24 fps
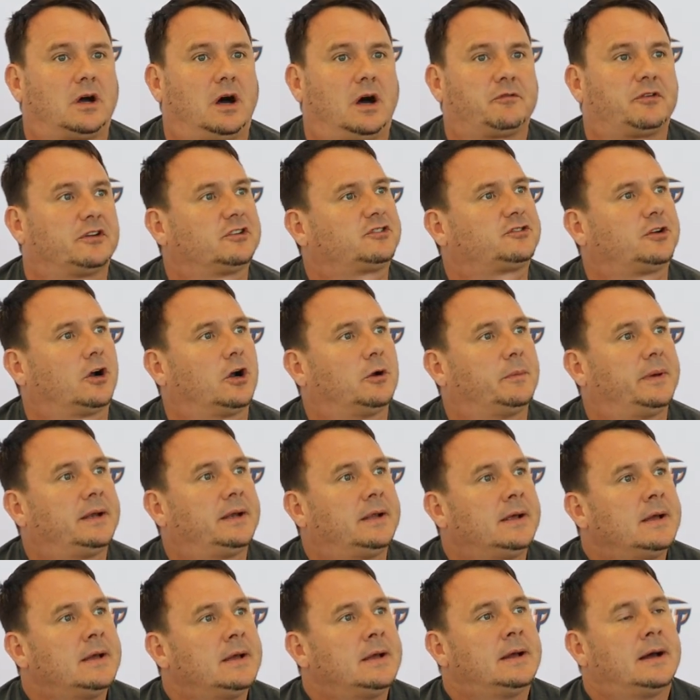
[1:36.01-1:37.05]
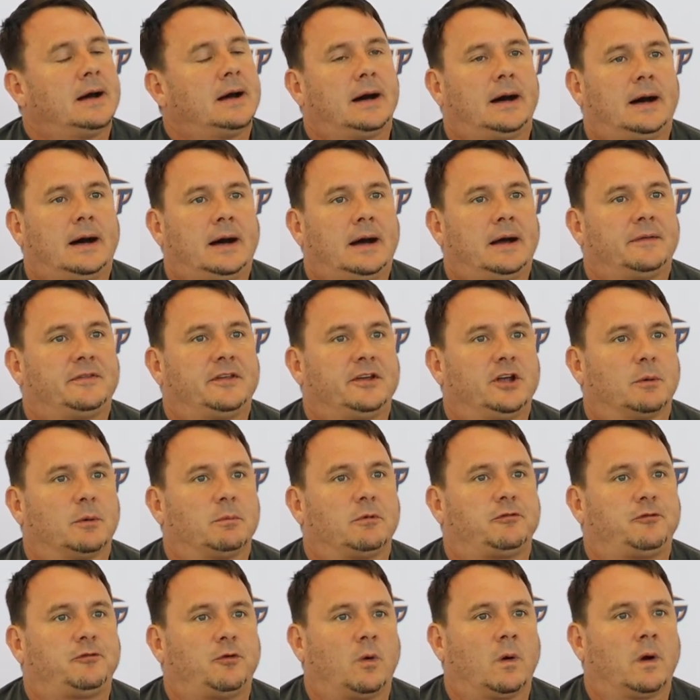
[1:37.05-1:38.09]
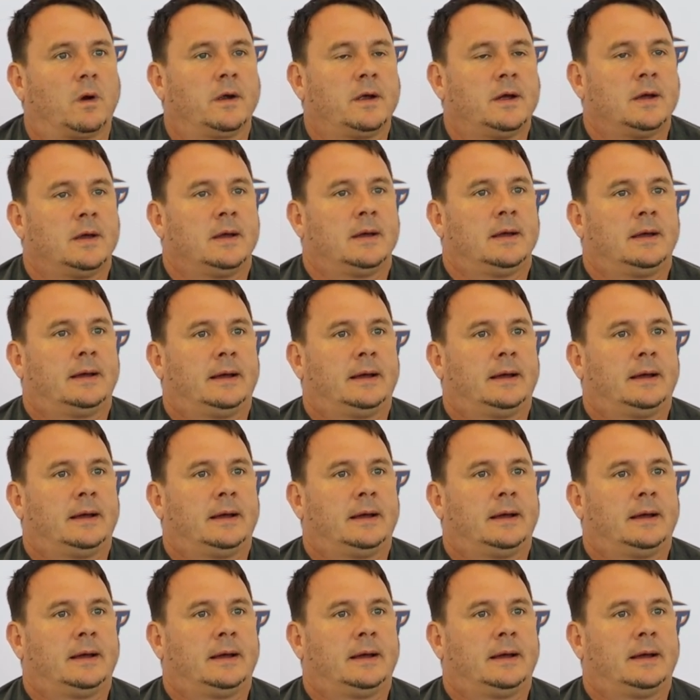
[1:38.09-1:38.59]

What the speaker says: Conference Tournament the year before.